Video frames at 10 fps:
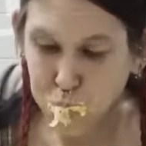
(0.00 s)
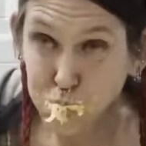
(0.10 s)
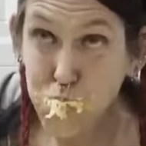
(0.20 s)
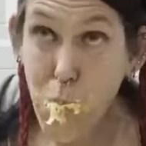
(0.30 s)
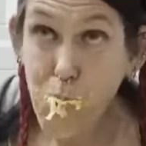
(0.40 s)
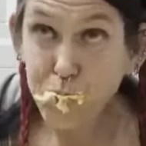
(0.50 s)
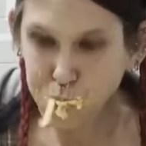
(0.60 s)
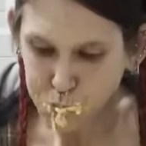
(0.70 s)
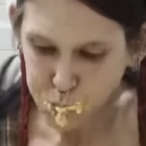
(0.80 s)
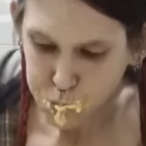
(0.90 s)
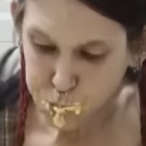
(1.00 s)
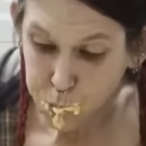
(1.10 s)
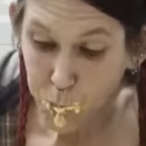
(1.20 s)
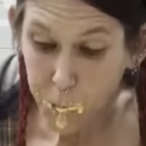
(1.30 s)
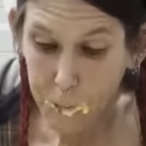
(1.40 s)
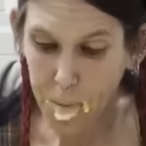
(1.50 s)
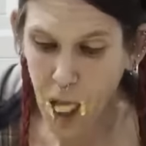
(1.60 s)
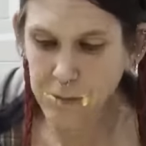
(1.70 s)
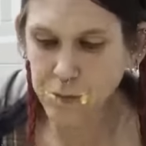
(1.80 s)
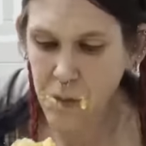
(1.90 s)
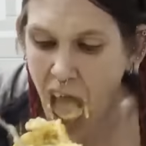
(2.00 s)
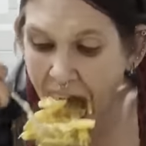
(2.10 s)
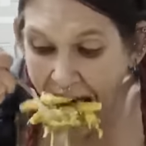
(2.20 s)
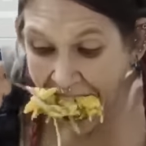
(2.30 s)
she win? Oh, she's smashing.